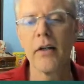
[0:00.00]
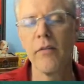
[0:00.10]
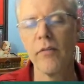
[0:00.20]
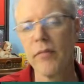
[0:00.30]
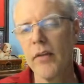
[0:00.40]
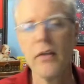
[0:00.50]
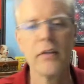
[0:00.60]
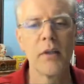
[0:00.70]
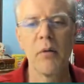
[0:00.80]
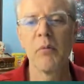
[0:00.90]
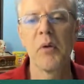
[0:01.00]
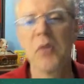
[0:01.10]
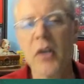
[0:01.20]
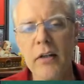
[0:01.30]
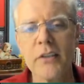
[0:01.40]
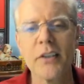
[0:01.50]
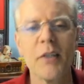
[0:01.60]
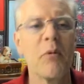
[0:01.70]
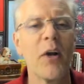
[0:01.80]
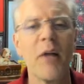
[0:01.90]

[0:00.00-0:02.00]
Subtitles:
and some of them have gears anymore.